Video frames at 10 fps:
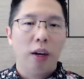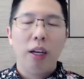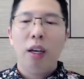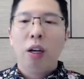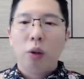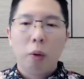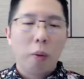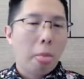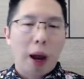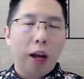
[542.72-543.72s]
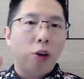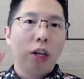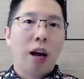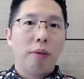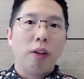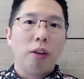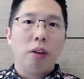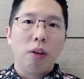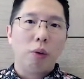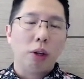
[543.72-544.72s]
Right. So I actually covered
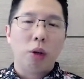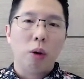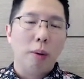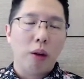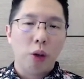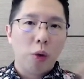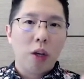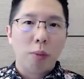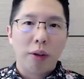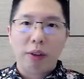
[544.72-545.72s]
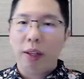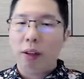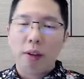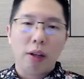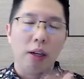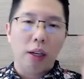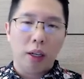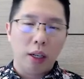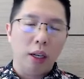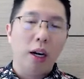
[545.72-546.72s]
this video about the U.S. presidency
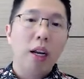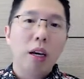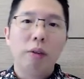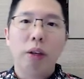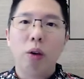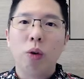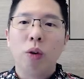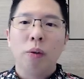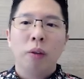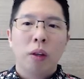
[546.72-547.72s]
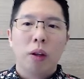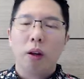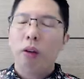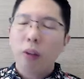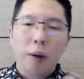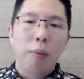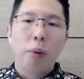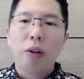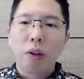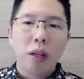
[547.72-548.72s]
in the earlier videos. Uh, these are
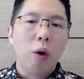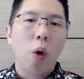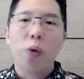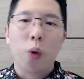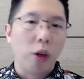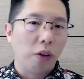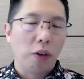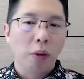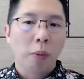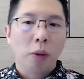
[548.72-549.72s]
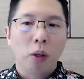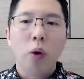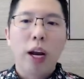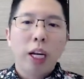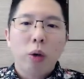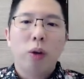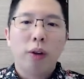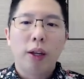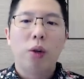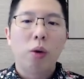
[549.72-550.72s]
basically all noise. You know, end of the
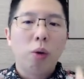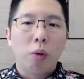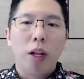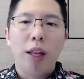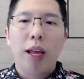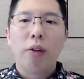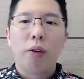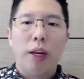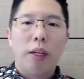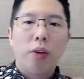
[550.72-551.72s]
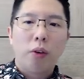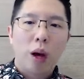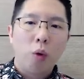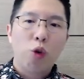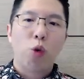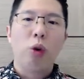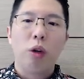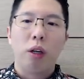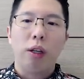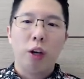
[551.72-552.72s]
day, do you realize that this Dow
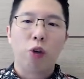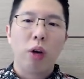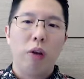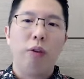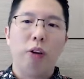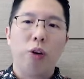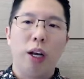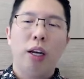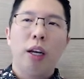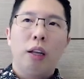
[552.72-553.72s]
Jones Industrial Average, right?